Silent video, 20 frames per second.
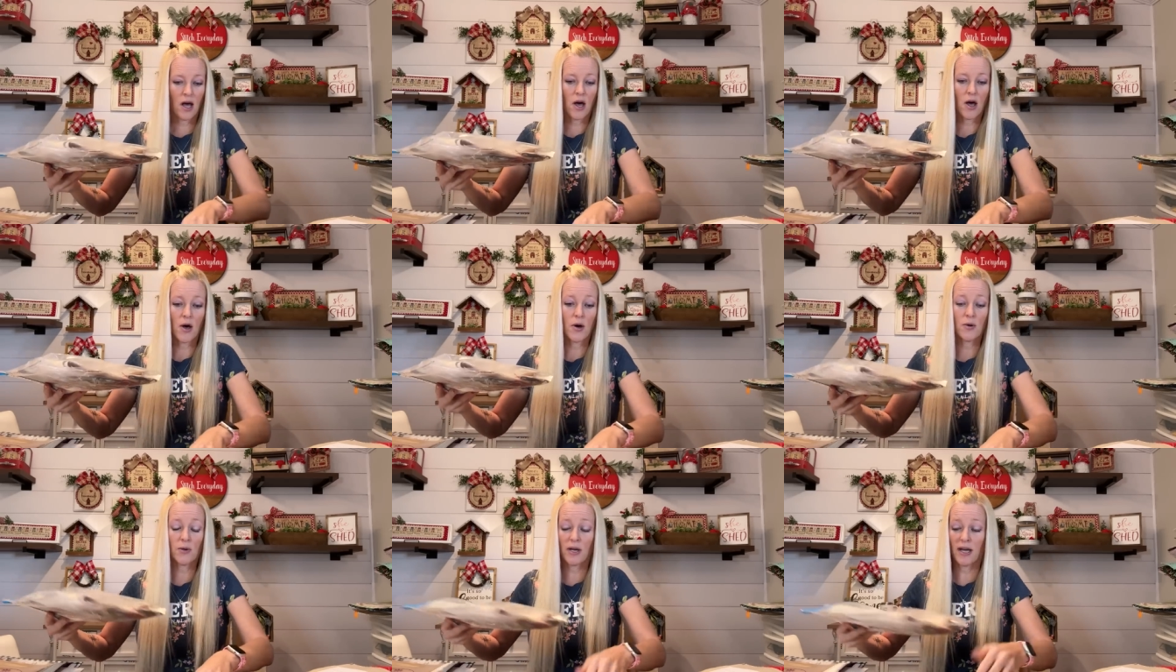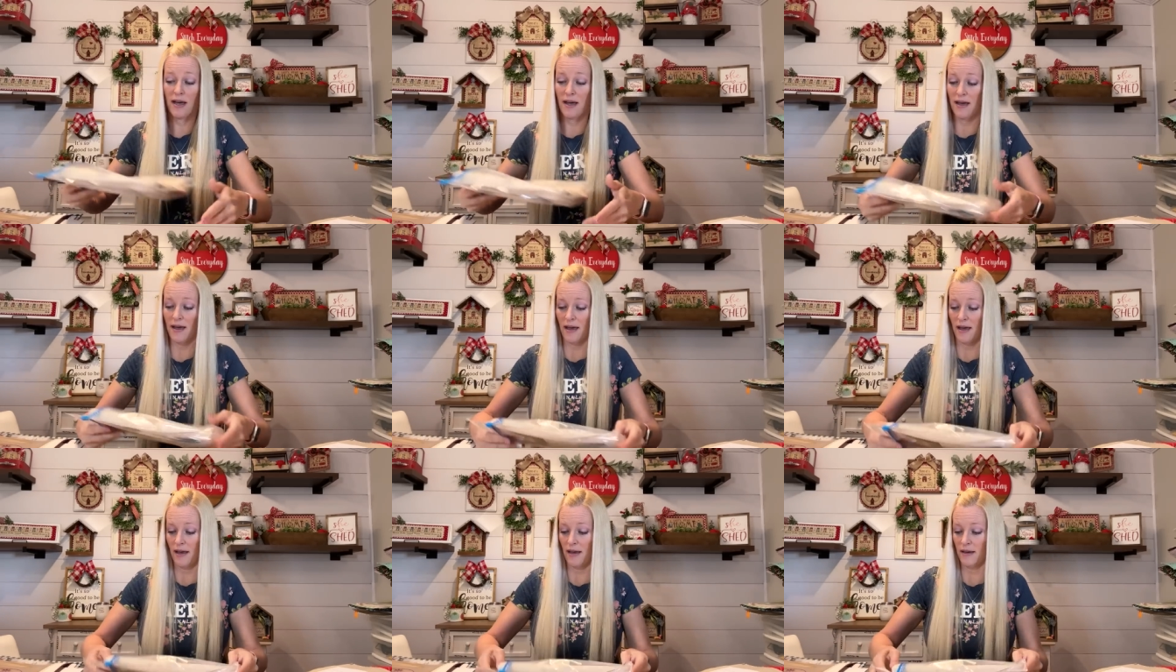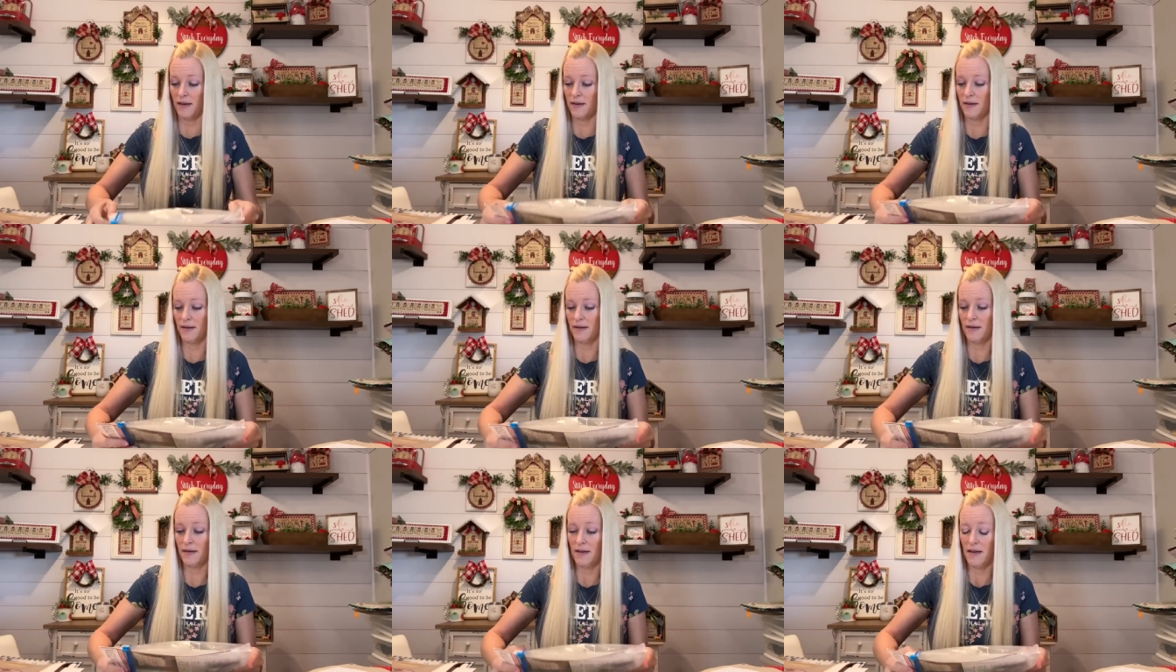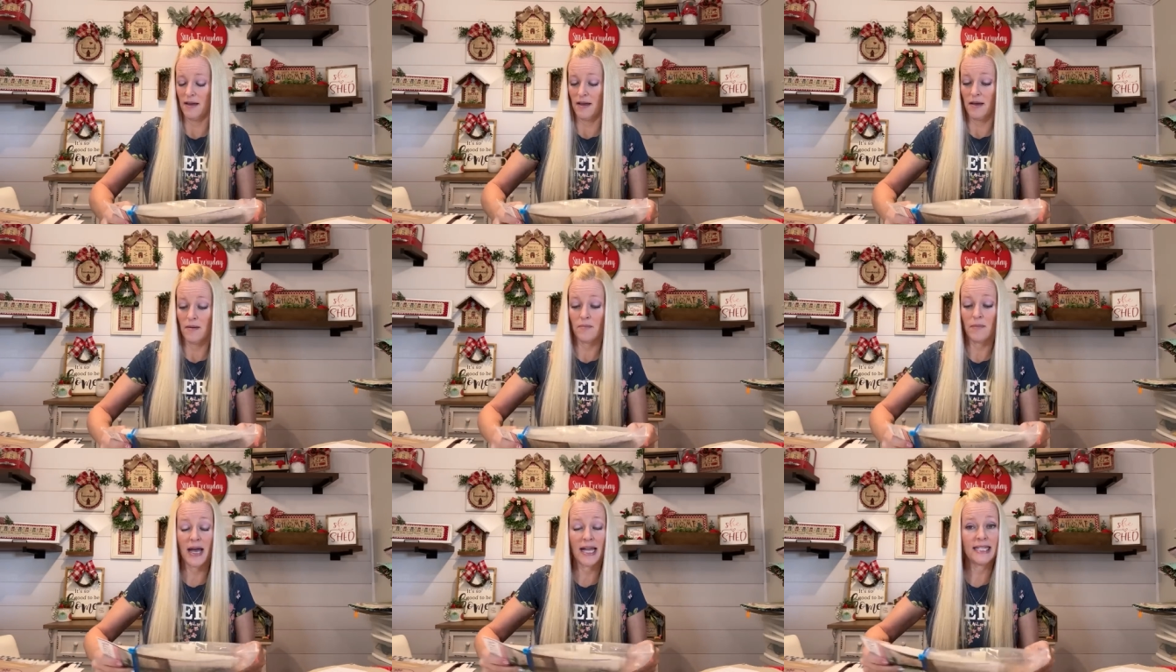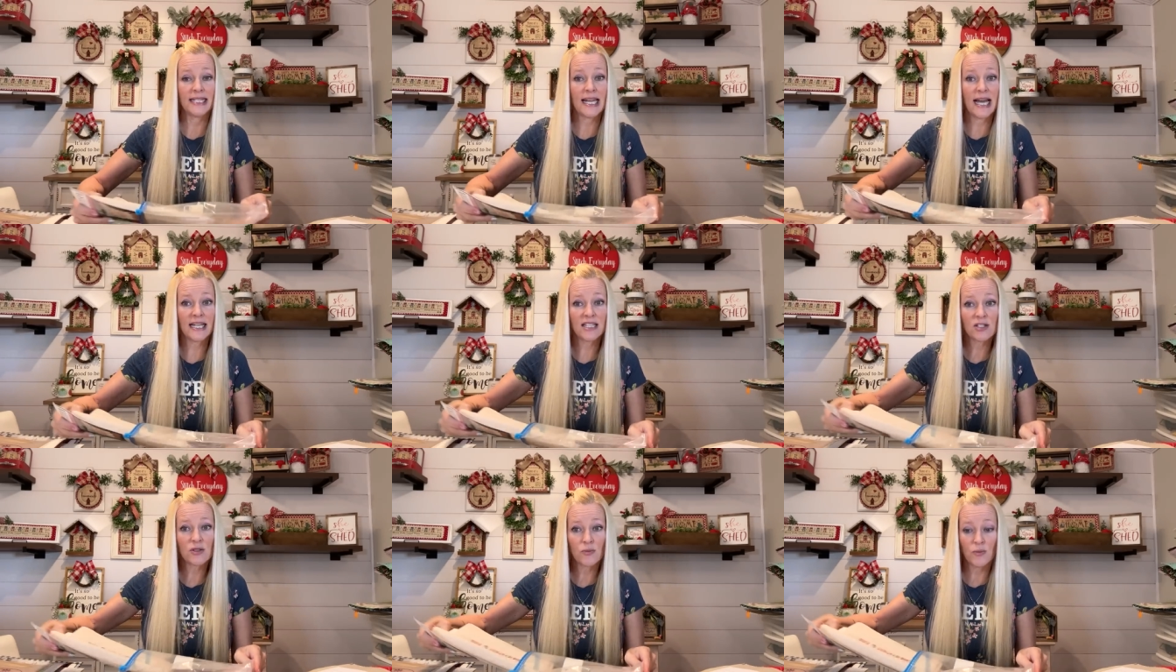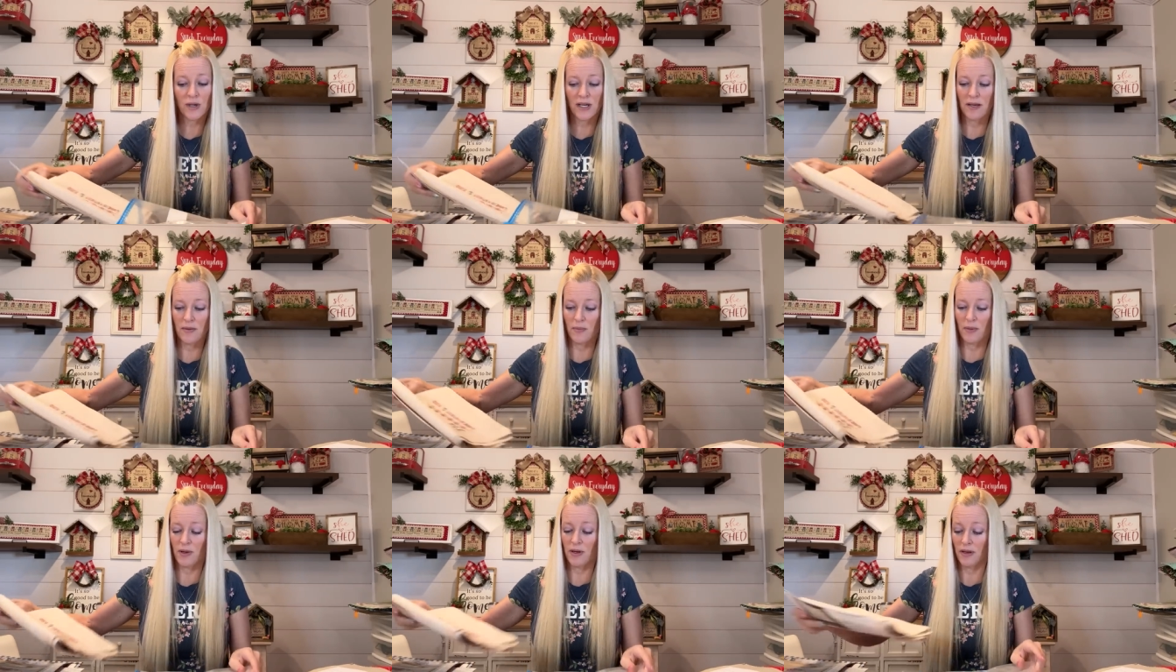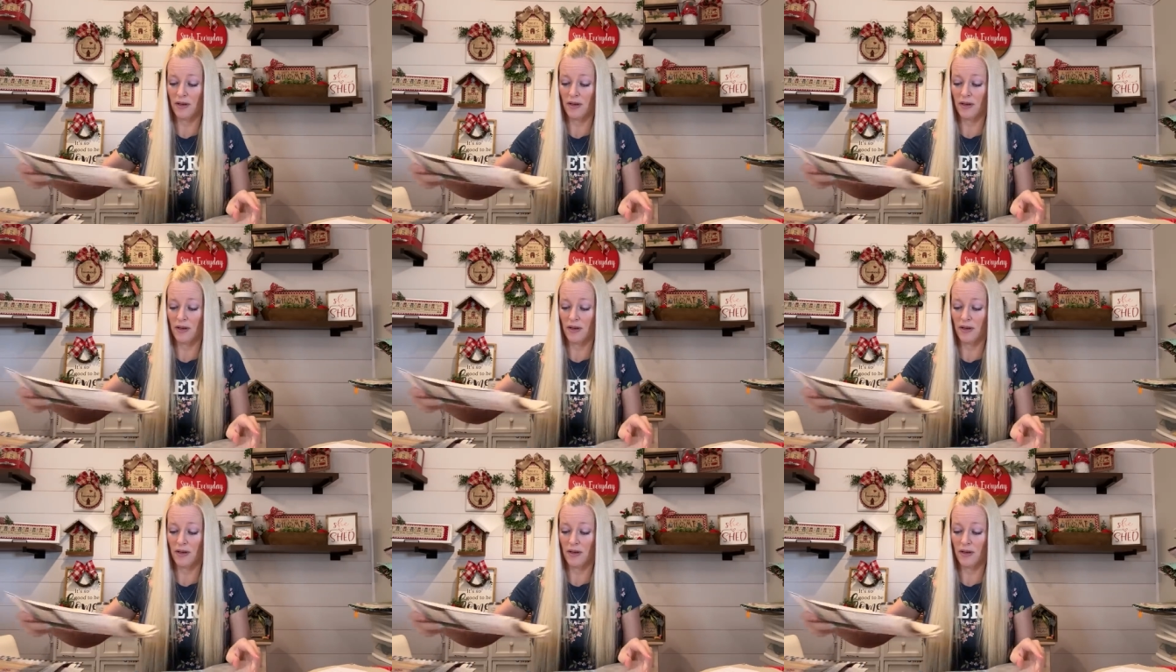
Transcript: Okay, my next whip